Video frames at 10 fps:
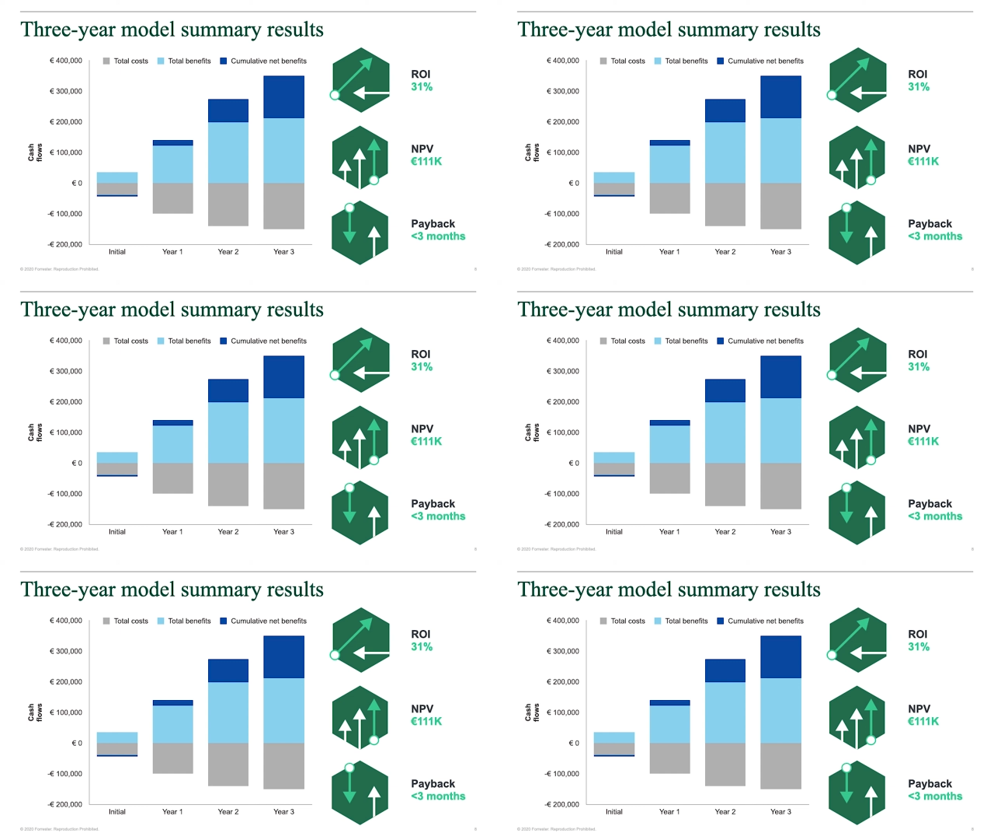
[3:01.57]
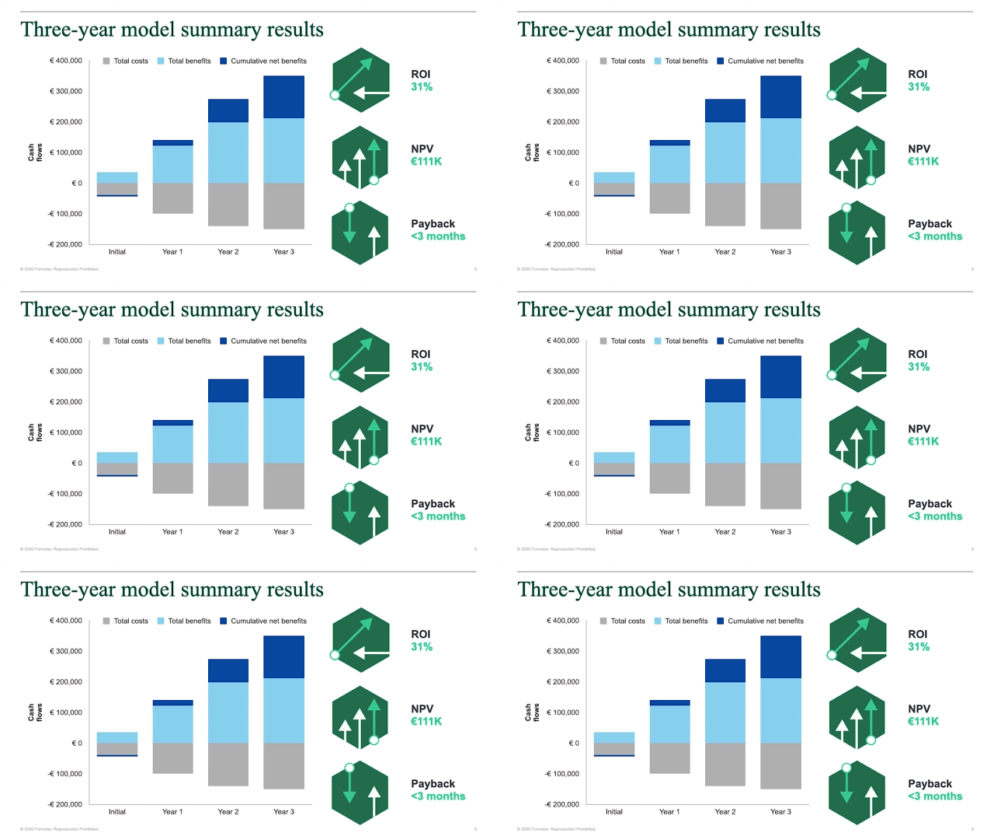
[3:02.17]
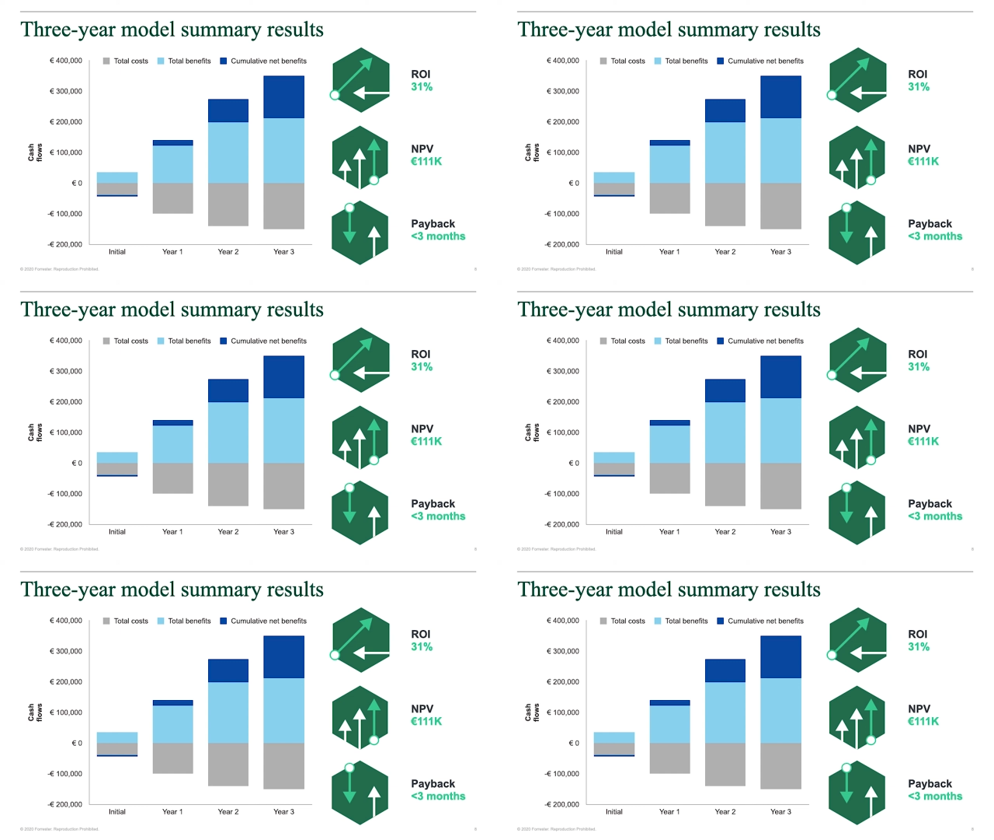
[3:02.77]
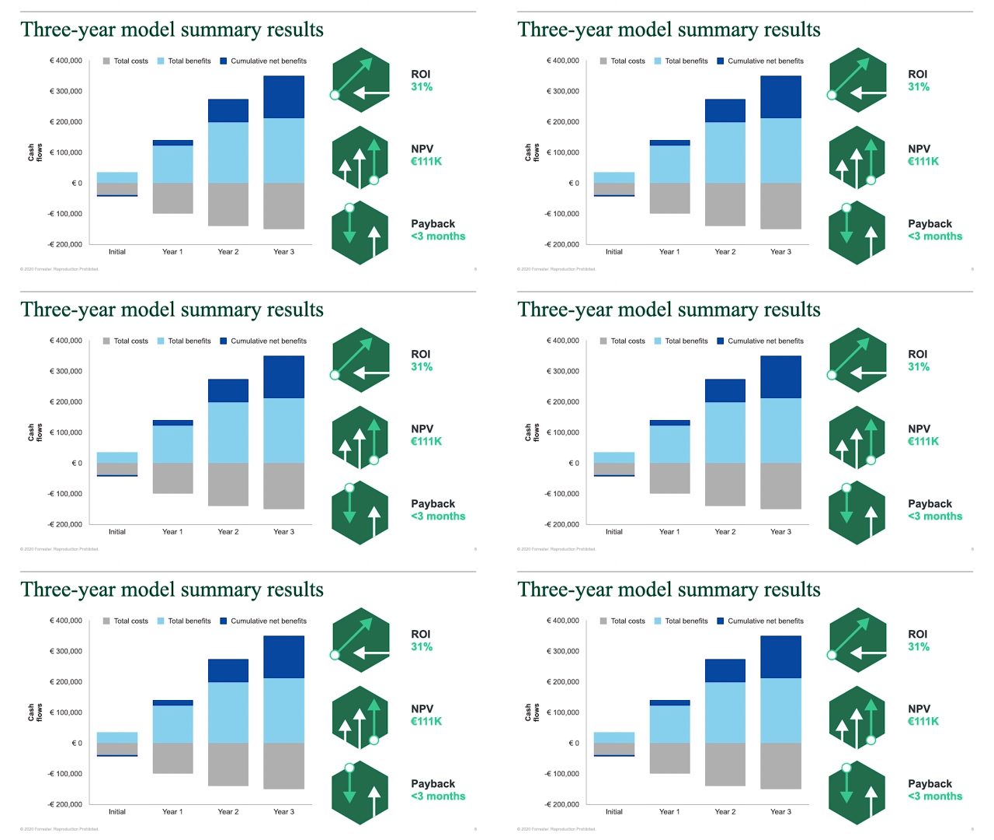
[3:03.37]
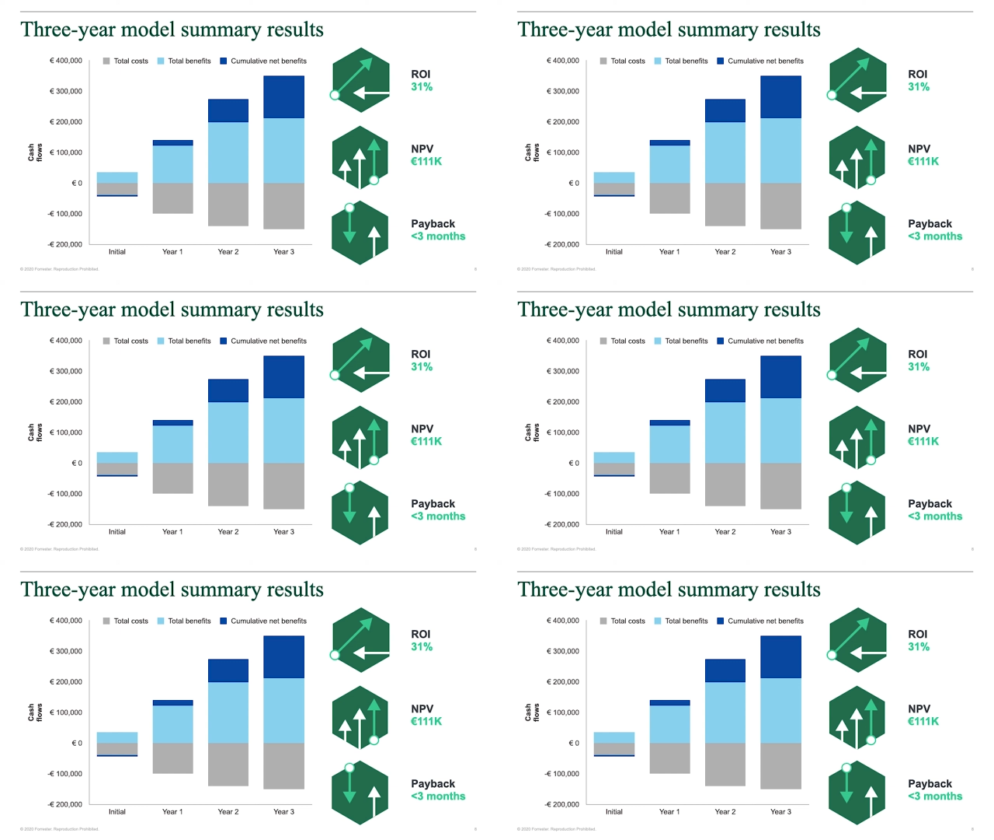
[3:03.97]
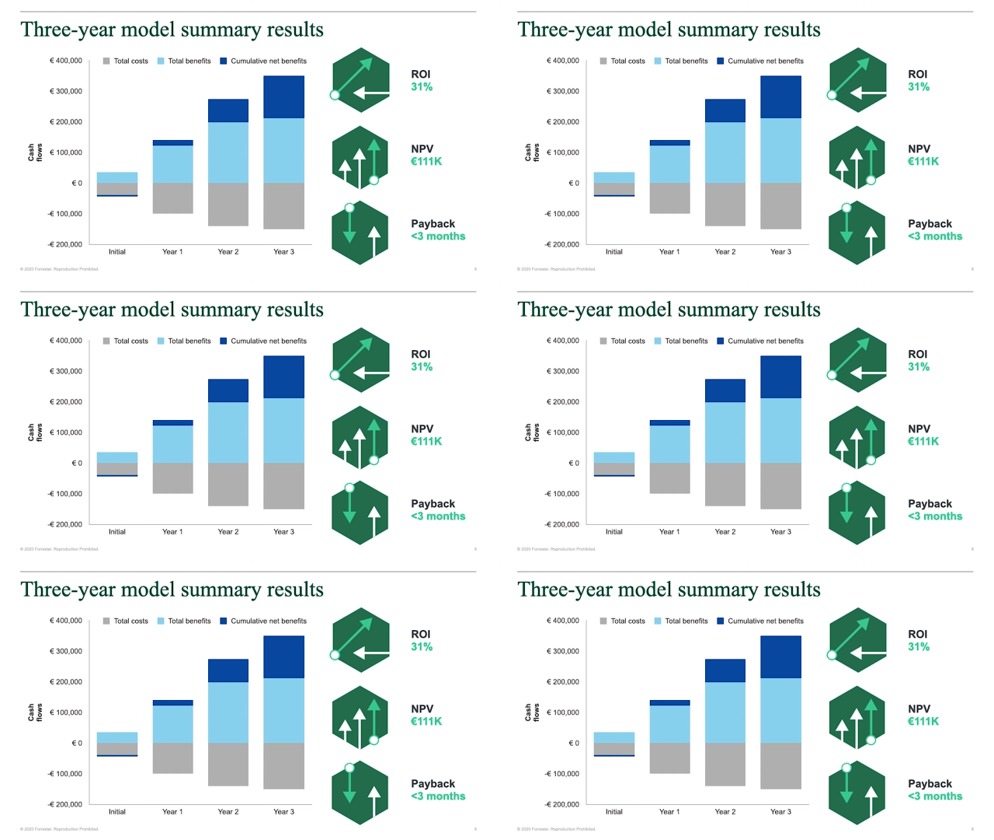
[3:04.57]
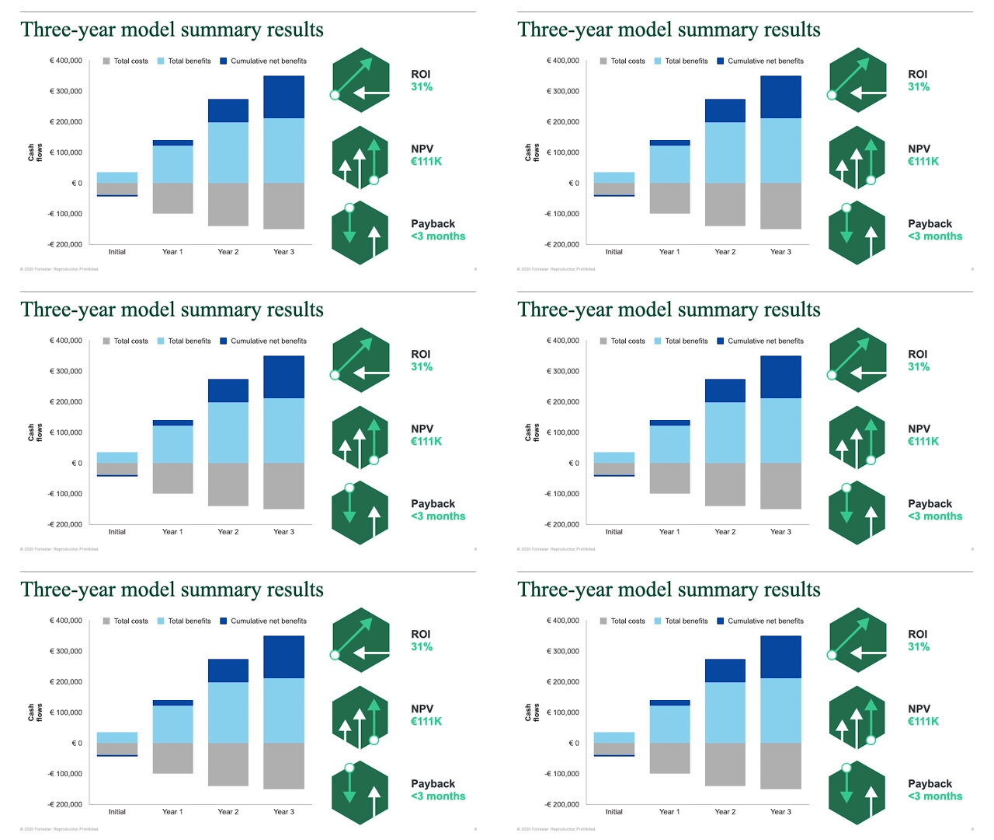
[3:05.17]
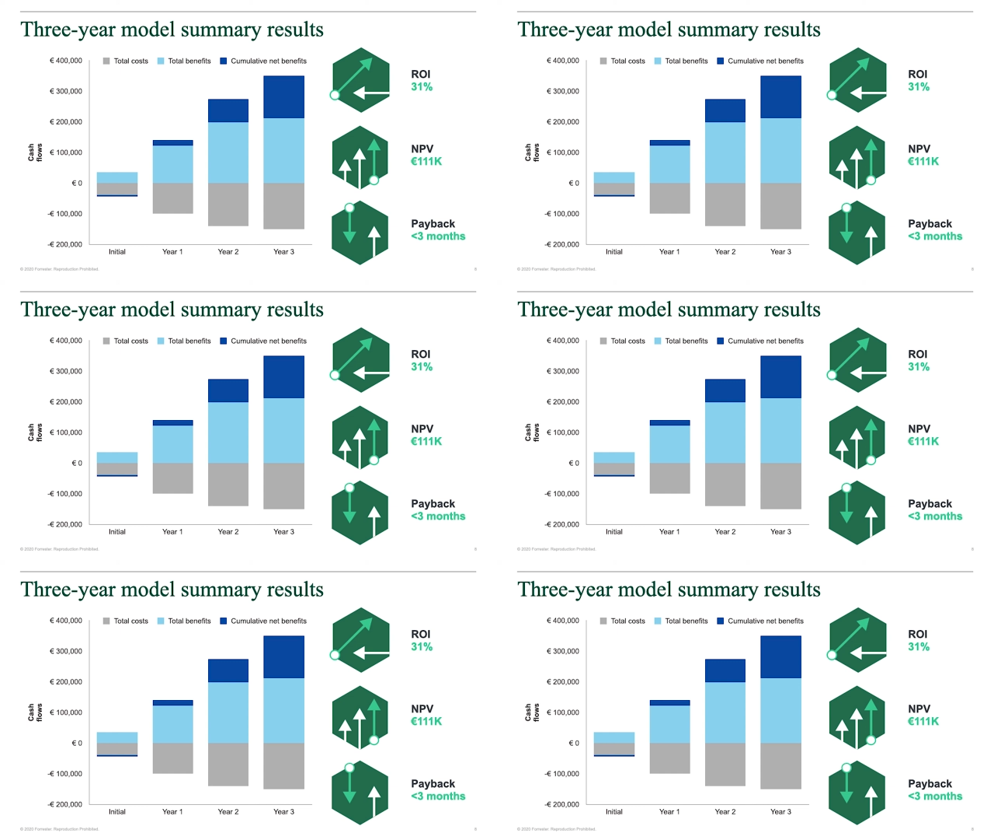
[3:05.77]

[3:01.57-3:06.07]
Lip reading: [unreadable: no face in view]